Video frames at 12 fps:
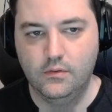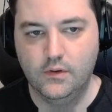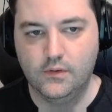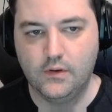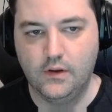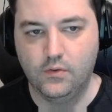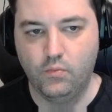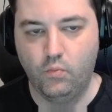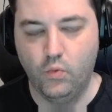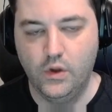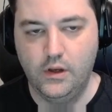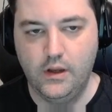This has
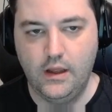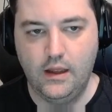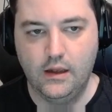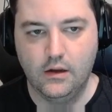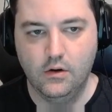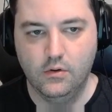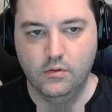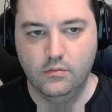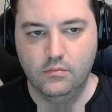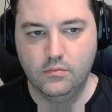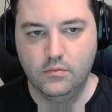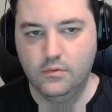one diagonal,
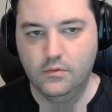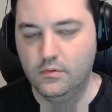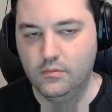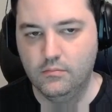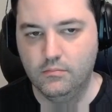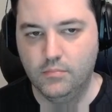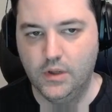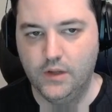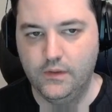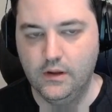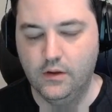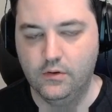
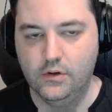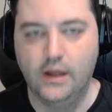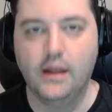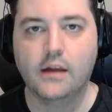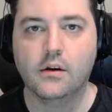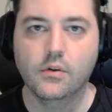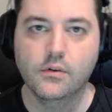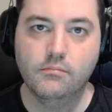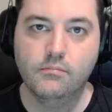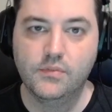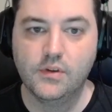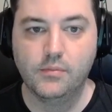but the other diagonal
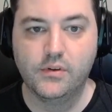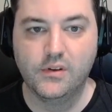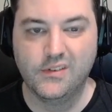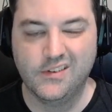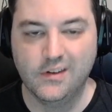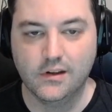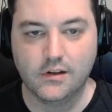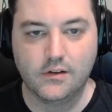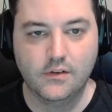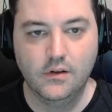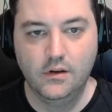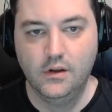sums to
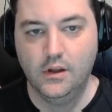6.